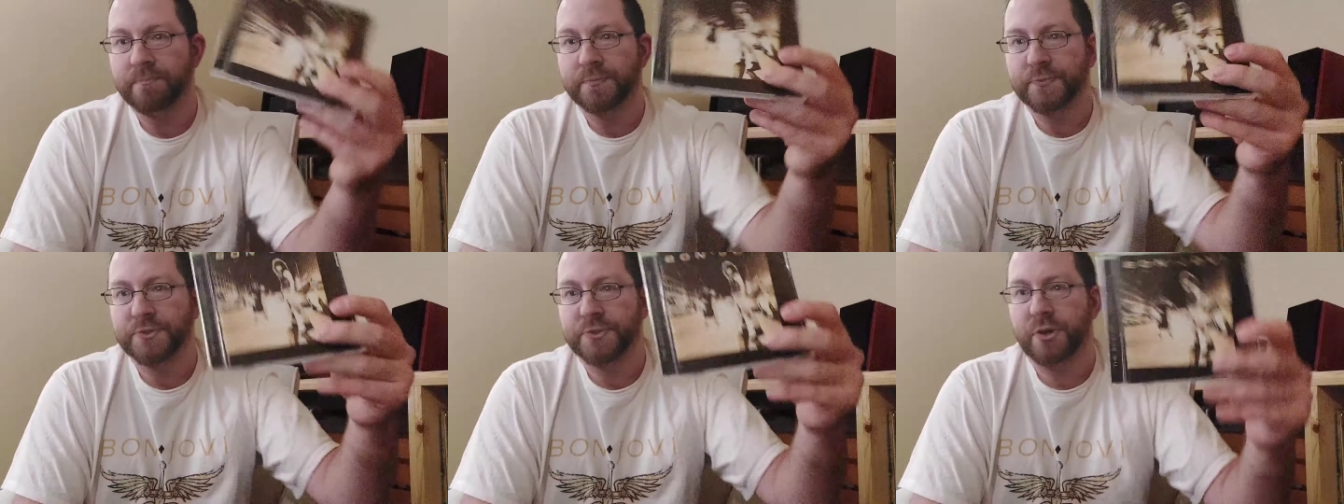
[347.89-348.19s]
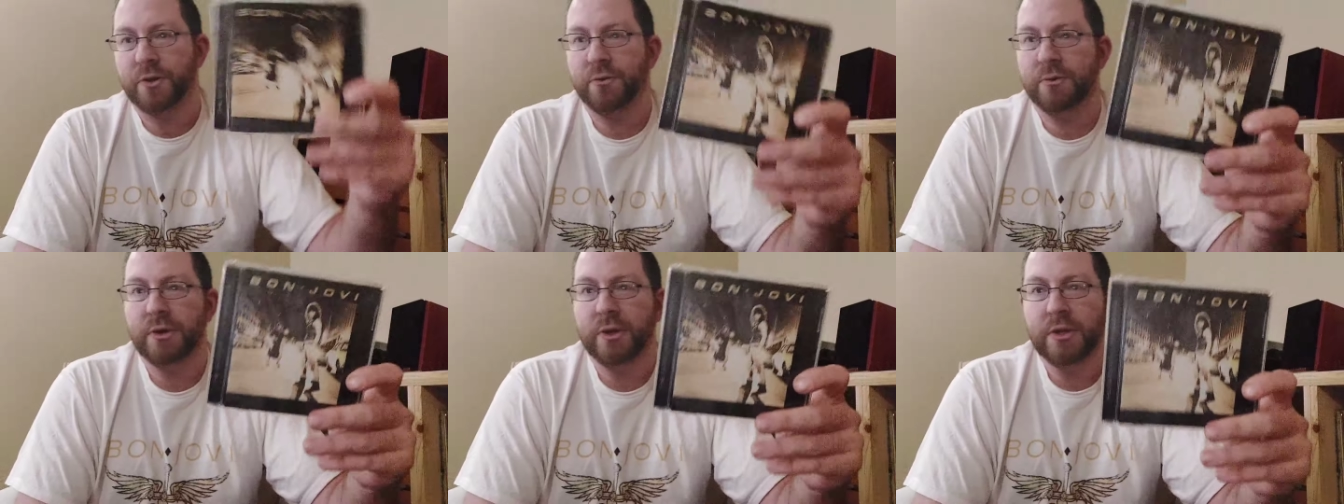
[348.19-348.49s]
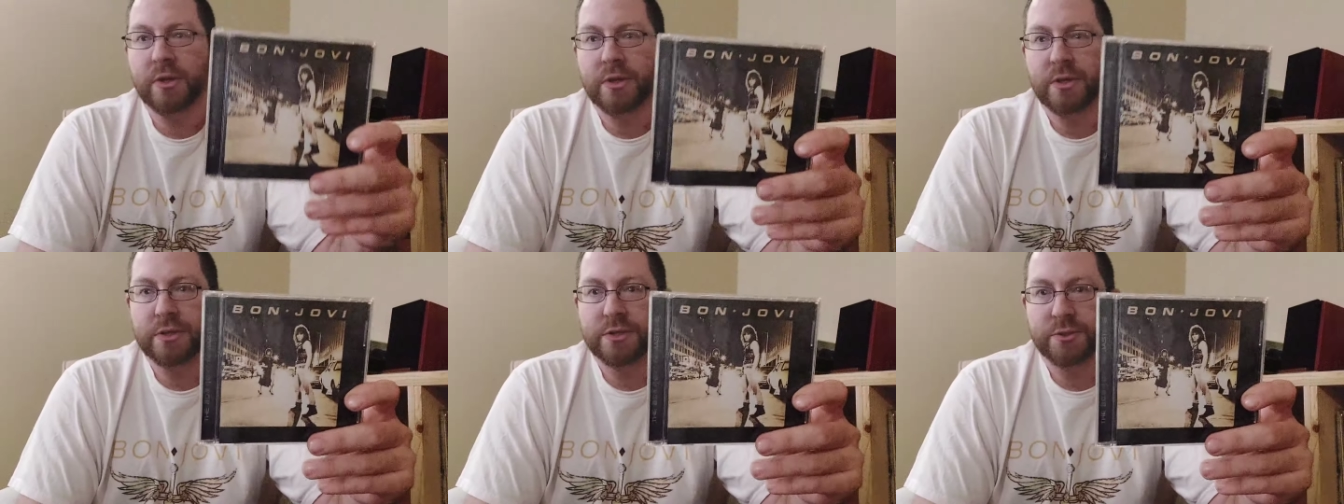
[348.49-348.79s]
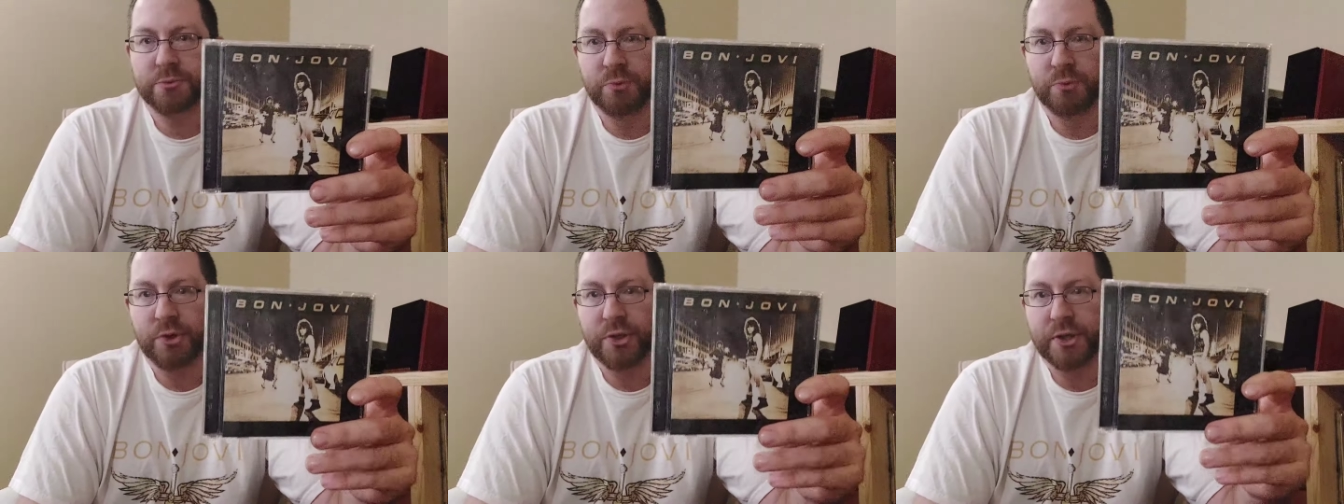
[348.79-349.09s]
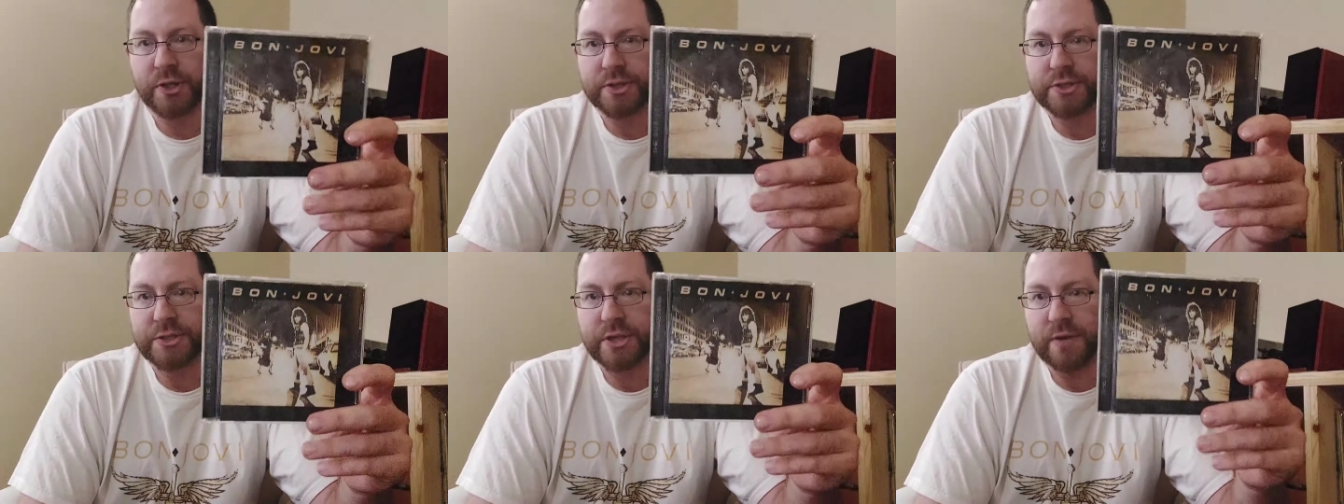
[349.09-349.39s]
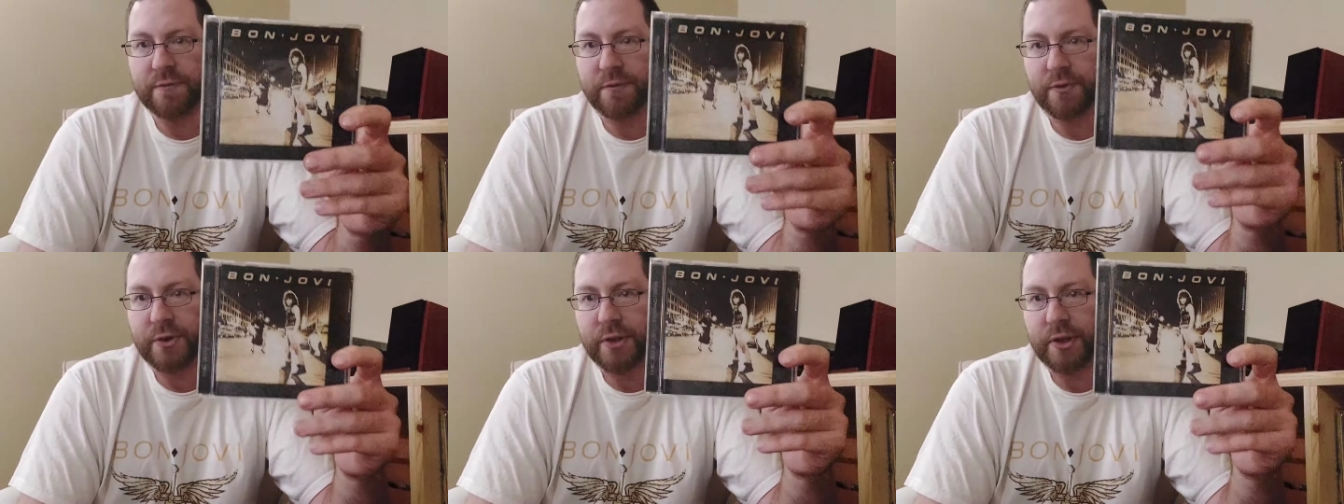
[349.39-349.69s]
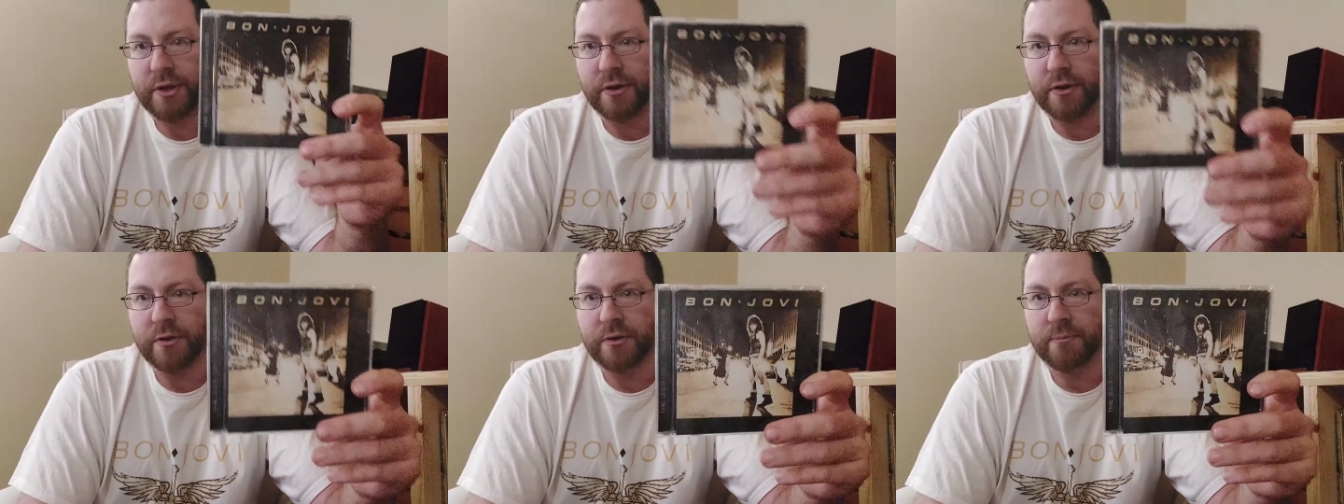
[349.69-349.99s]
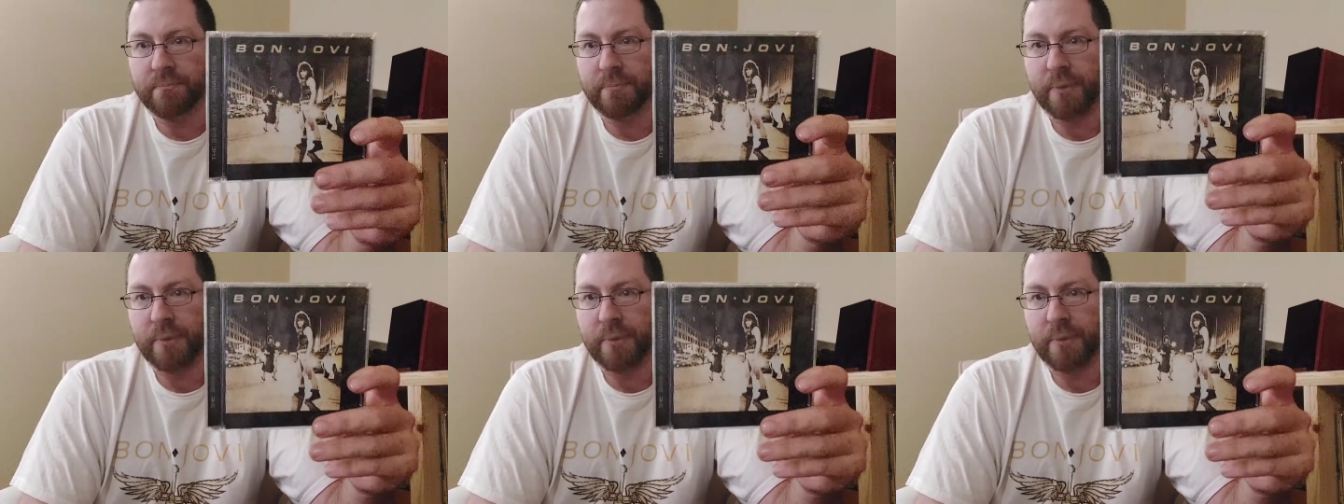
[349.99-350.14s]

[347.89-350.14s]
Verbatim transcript: so some really good stuff on here.